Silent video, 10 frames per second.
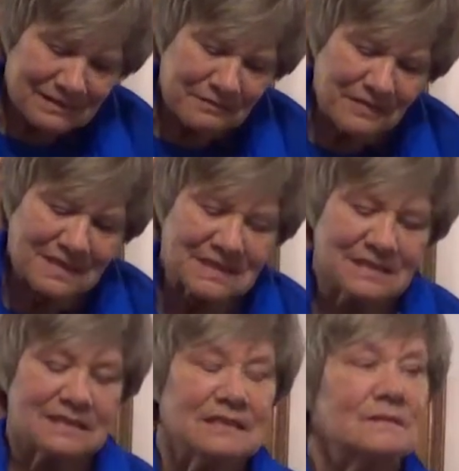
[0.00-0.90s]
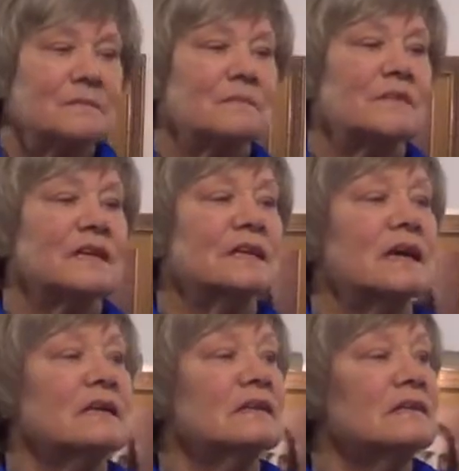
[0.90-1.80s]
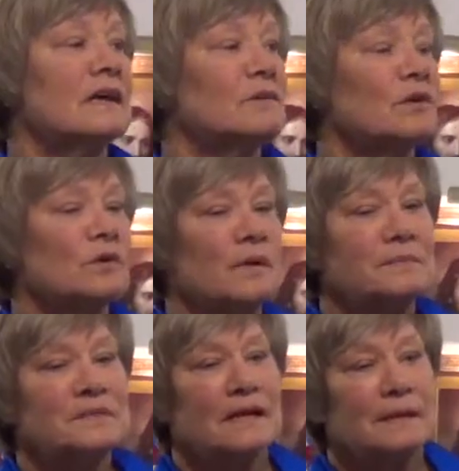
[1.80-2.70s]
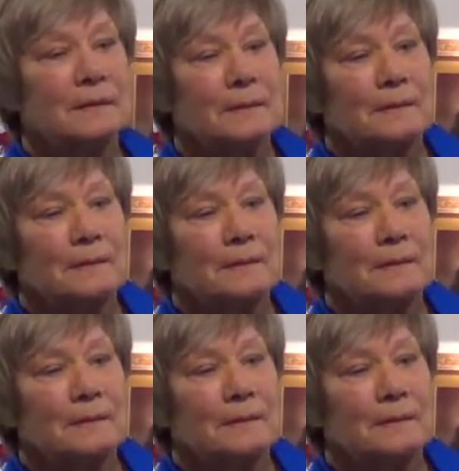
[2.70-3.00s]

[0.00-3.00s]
visited the Ananda.org website.